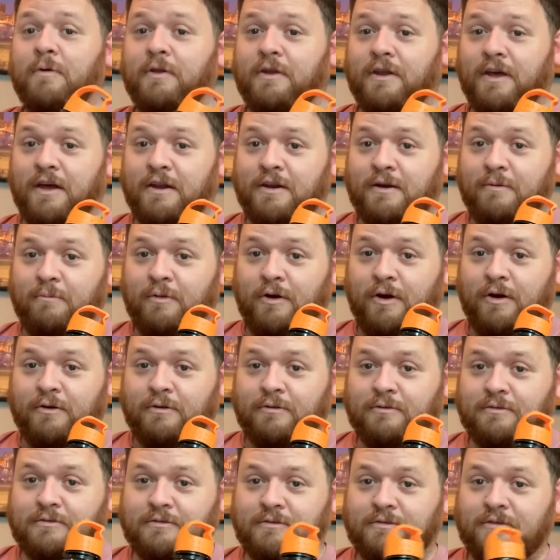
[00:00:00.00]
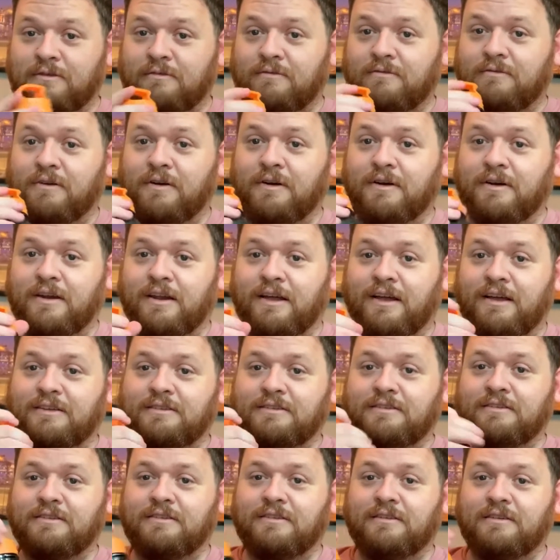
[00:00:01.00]
Banana Bros. Very
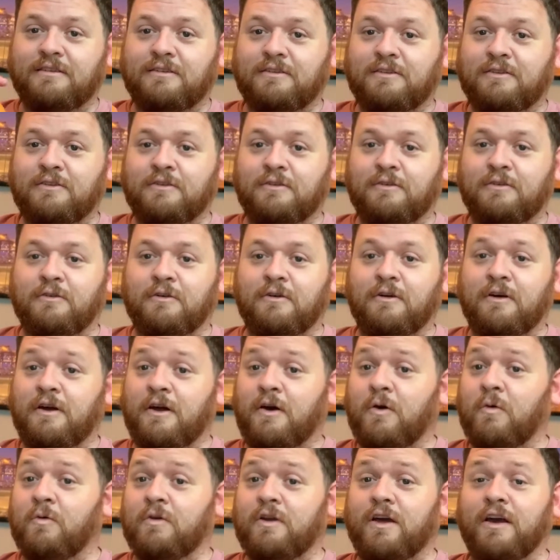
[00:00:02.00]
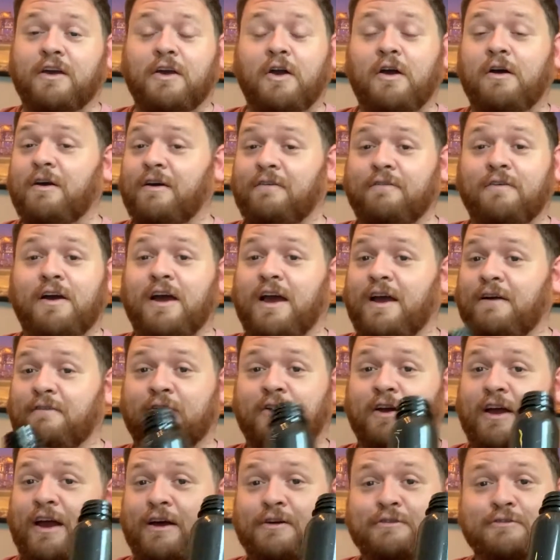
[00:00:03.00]
nice. Cool. And I got, if I
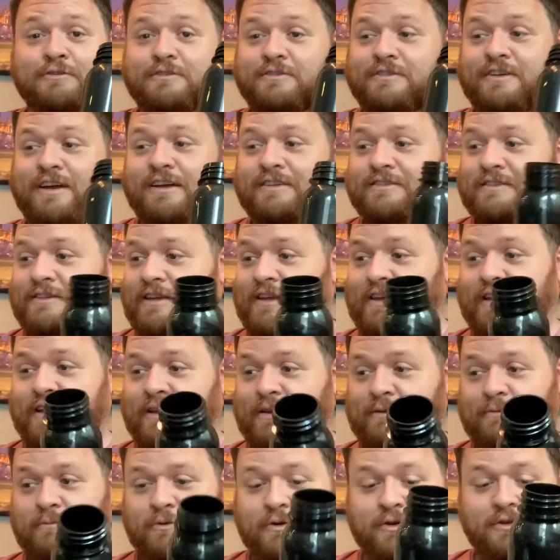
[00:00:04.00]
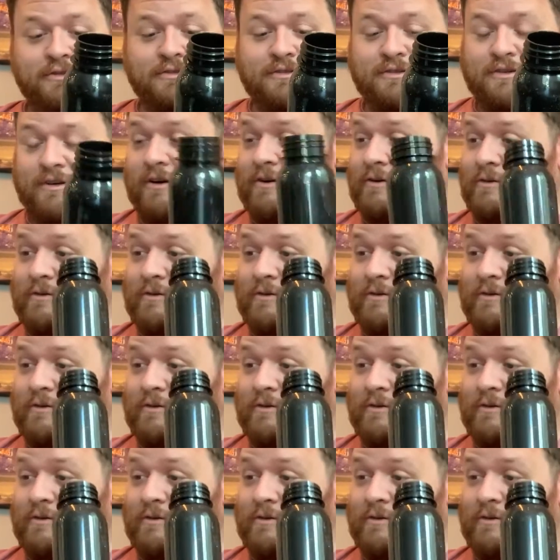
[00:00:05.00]
ever exercise again, which, you